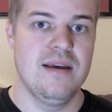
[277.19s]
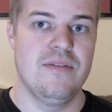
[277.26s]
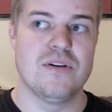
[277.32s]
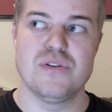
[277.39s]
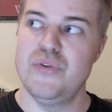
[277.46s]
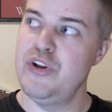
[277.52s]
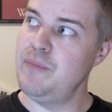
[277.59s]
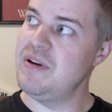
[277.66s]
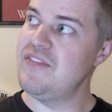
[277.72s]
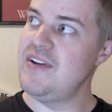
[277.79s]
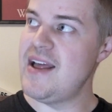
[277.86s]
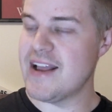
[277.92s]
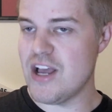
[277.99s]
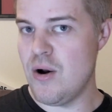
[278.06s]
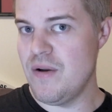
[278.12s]
There's a little bit of
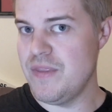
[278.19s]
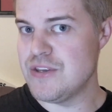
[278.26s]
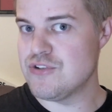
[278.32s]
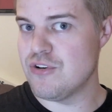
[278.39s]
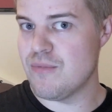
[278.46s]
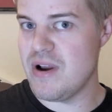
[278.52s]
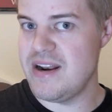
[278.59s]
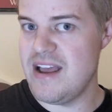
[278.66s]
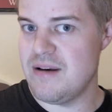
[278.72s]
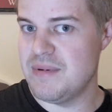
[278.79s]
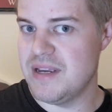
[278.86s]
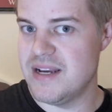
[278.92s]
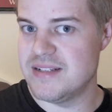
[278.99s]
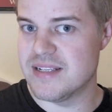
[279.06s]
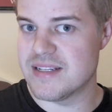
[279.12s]
an echo in this room right now
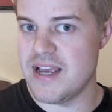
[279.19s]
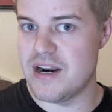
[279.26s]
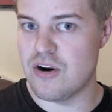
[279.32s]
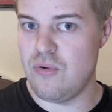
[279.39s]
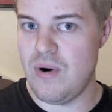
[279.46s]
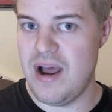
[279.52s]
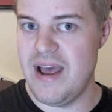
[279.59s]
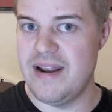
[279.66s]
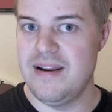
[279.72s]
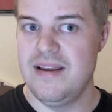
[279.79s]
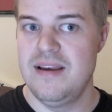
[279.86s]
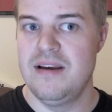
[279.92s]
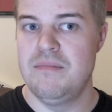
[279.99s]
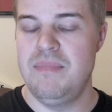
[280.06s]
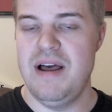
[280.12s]
because it's kind of quiet,
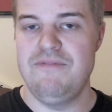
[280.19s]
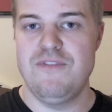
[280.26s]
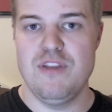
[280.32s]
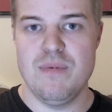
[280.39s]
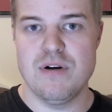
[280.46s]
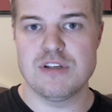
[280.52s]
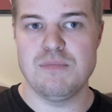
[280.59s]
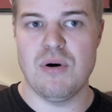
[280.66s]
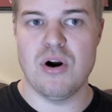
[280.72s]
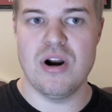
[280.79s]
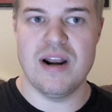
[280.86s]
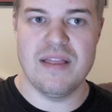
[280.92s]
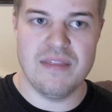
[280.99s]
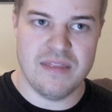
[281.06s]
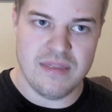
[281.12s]
but for the most
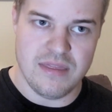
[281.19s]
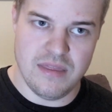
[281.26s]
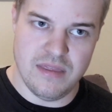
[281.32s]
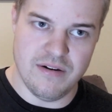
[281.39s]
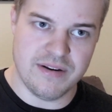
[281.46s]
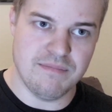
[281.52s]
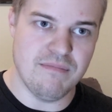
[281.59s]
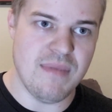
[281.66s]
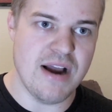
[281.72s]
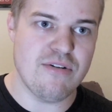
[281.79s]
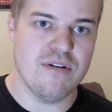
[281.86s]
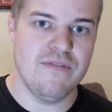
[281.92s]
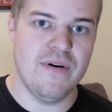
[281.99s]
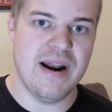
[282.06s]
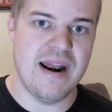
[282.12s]
part, the
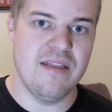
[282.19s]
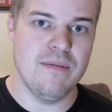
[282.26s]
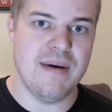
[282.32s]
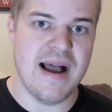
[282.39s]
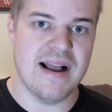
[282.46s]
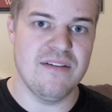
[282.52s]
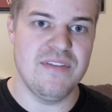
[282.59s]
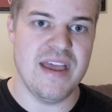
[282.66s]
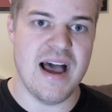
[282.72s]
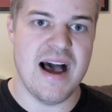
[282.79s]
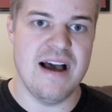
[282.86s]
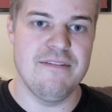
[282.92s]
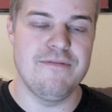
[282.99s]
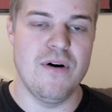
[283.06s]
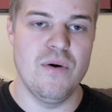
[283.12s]
microphone out of the back of the
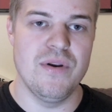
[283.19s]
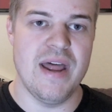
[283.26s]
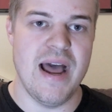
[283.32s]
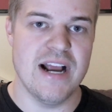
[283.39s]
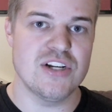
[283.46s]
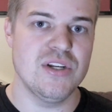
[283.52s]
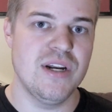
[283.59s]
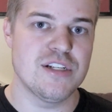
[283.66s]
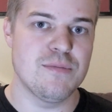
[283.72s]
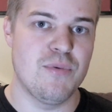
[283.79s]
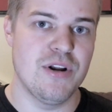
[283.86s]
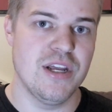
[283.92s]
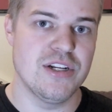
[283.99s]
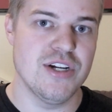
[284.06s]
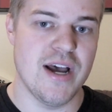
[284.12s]
iPhone actually does a
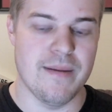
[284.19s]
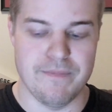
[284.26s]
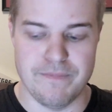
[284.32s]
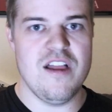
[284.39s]
pretty good job.